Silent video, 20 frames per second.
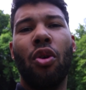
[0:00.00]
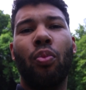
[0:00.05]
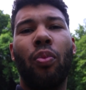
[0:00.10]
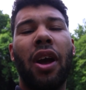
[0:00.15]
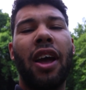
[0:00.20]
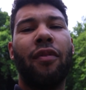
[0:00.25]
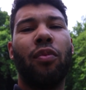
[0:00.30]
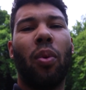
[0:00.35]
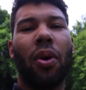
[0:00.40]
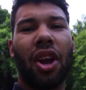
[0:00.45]

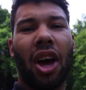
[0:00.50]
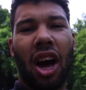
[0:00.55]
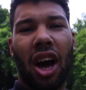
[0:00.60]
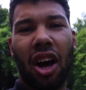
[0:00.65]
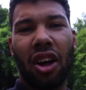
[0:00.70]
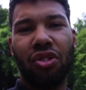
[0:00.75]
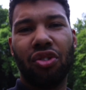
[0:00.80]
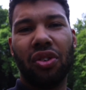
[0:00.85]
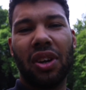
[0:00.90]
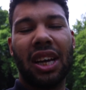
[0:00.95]
with
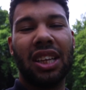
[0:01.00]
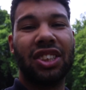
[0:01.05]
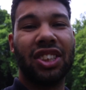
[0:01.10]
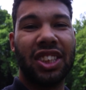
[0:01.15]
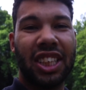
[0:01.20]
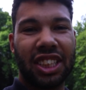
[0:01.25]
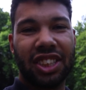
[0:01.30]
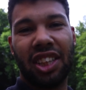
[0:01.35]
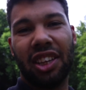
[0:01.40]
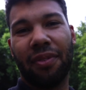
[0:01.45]

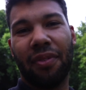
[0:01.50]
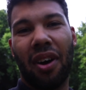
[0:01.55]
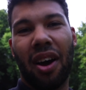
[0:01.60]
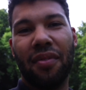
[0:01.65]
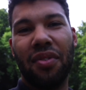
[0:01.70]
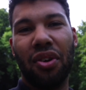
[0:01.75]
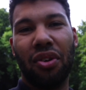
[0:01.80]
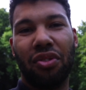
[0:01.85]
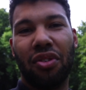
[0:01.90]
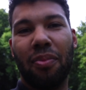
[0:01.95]

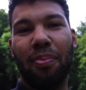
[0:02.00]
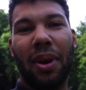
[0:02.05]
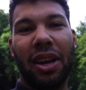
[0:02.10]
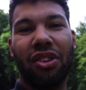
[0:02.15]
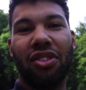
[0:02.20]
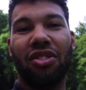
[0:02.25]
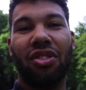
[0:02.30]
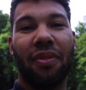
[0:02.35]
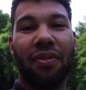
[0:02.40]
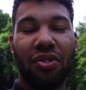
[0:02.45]
165 newton
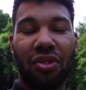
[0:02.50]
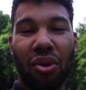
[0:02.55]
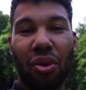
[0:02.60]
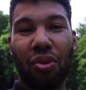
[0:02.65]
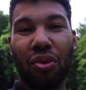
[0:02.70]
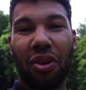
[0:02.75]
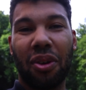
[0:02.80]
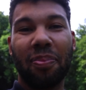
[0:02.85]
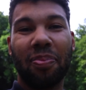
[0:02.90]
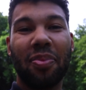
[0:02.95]
meters of
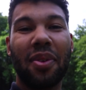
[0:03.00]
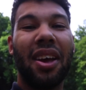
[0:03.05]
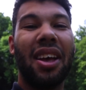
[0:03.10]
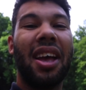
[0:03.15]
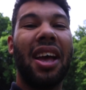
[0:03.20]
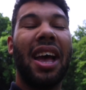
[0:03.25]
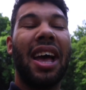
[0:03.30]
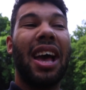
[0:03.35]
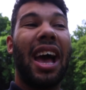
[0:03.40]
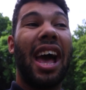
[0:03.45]
torque.
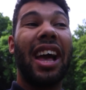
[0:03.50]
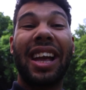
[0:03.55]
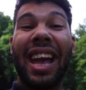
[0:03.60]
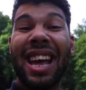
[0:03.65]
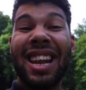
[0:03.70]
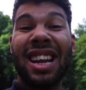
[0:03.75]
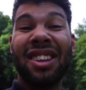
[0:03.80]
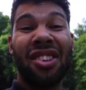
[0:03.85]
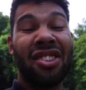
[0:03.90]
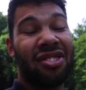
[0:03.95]

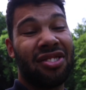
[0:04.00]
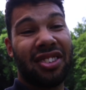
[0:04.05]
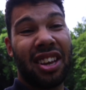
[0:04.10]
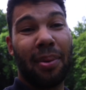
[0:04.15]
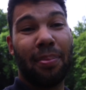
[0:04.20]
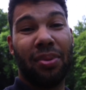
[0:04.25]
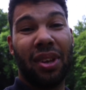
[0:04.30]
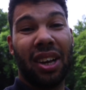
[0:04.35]
Again, it doesn't sound